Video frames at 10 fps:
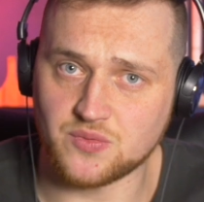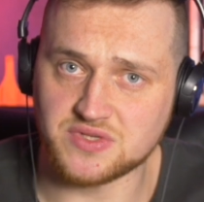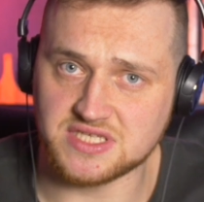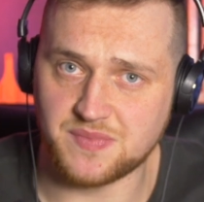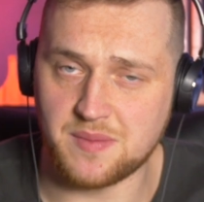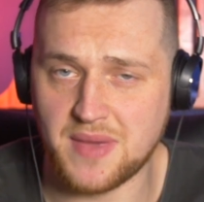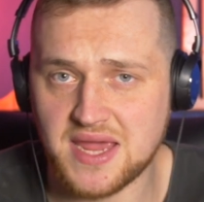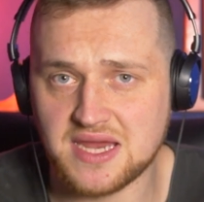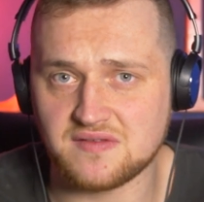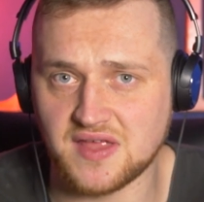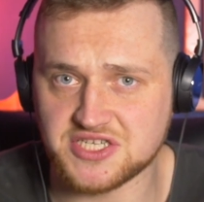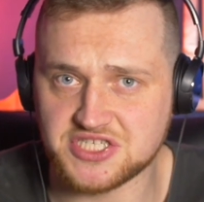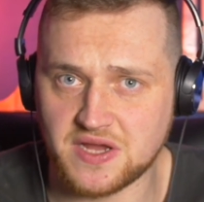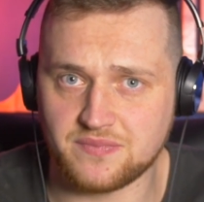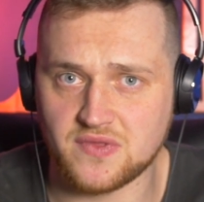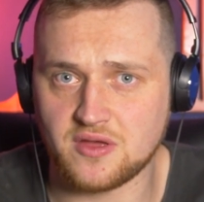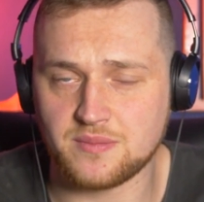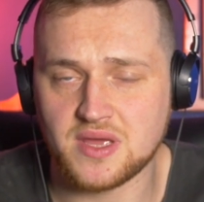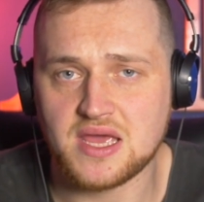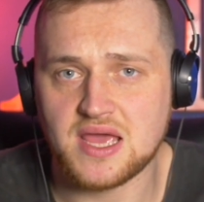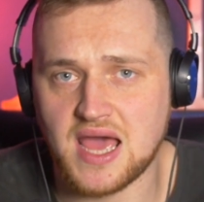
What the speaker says: So once it's been made, they ship them